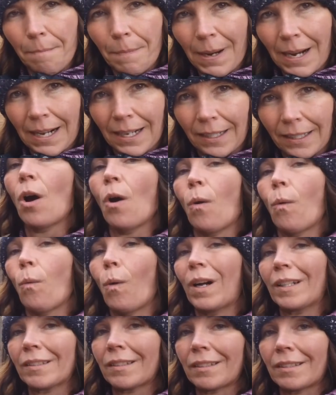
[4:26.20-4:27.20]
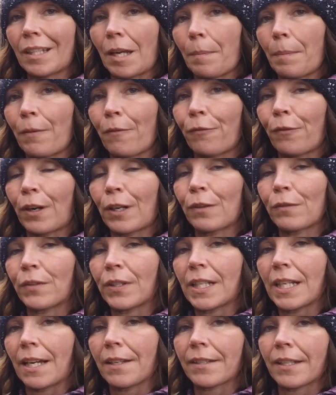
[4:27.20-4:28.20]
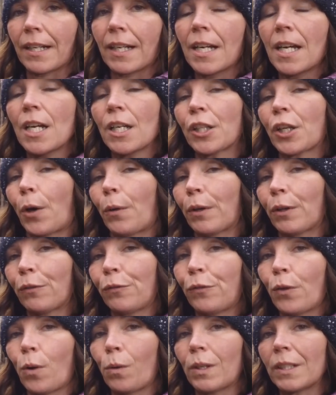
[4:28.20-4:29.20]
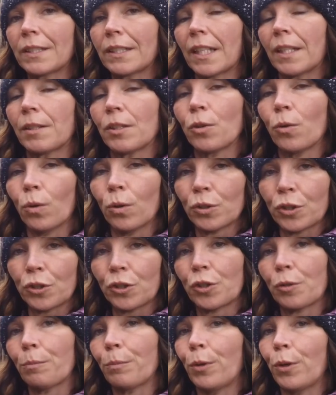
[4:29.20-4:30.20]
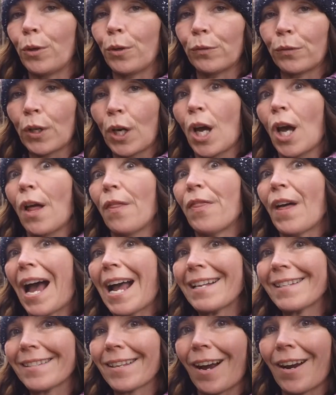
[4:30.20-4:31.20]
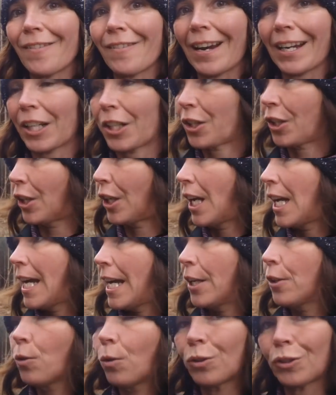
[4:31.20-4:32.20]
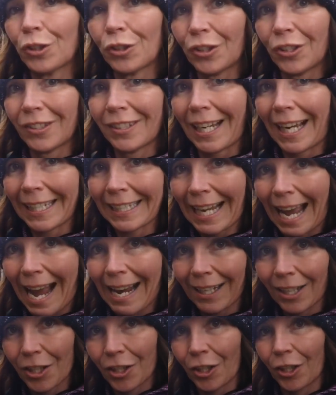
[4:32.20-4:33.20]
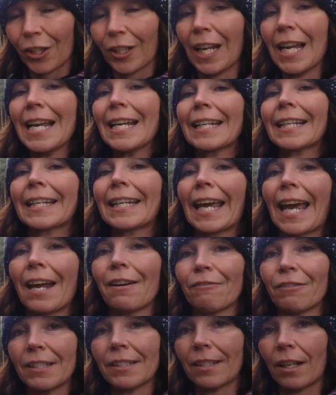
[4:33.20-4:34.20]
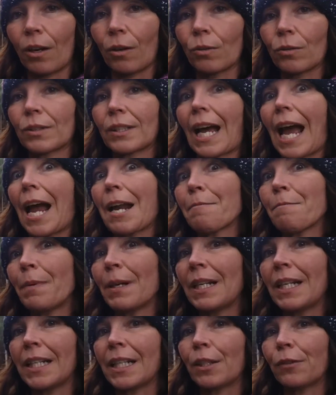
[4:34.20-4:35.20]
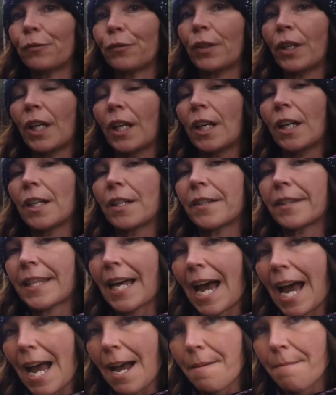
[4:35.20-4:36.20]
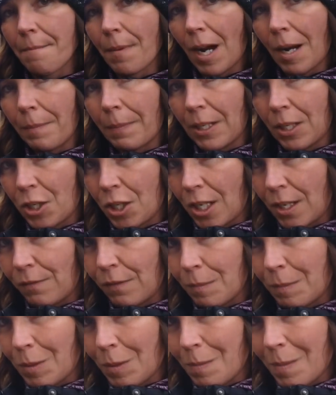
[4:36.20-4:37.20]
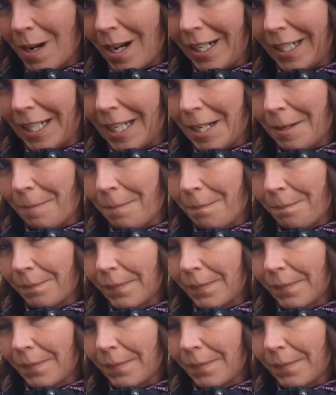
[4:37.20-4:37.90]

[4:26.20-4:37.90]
But one step in front of the other, going forwards in order to move that direction, in order to take action, get results and belief, that might be achievable, mightn't it?